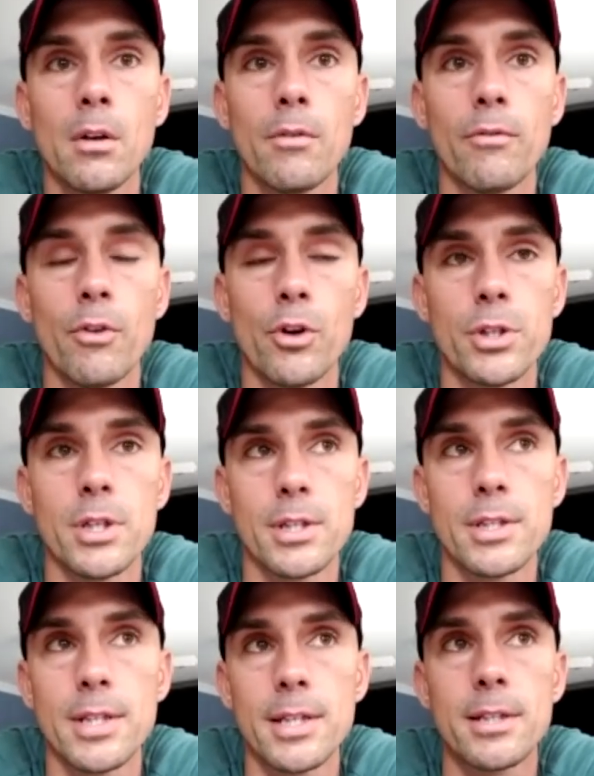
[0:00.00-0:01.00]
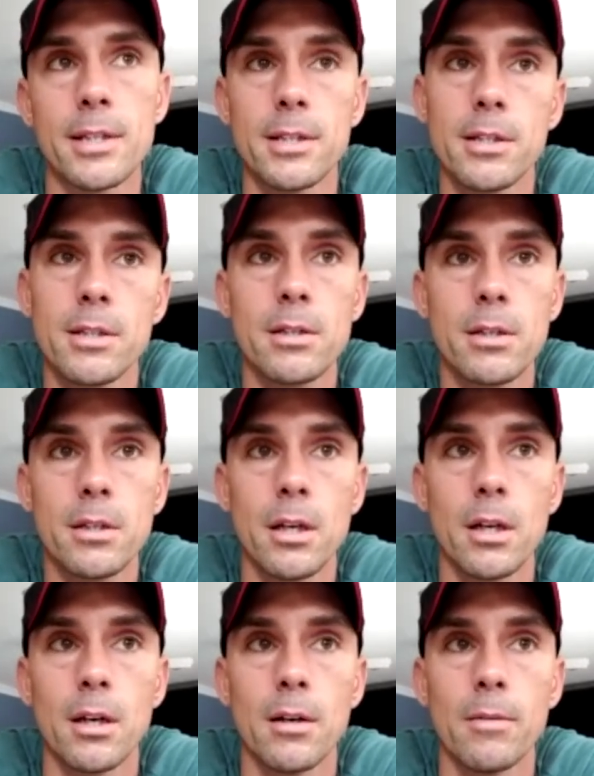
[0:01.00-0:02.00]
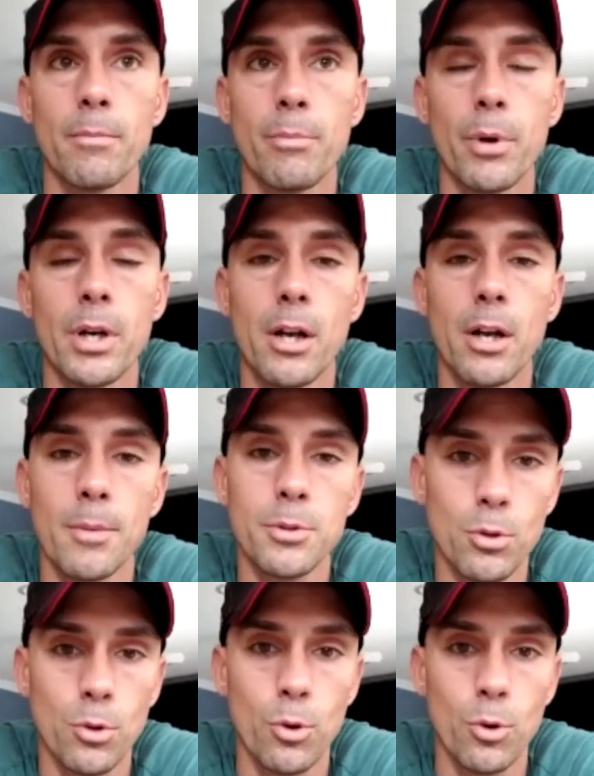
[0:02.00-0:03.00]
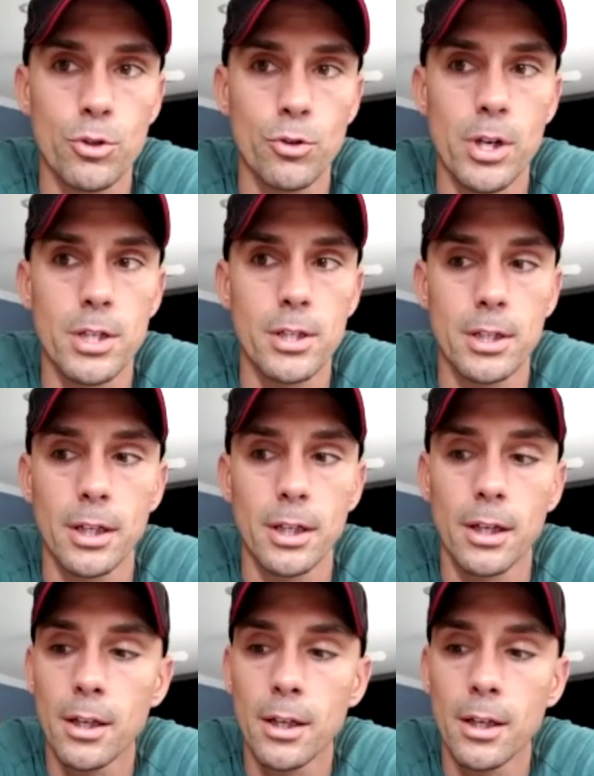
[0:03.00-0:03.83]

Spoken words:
versus distance. But in obstacle course racing,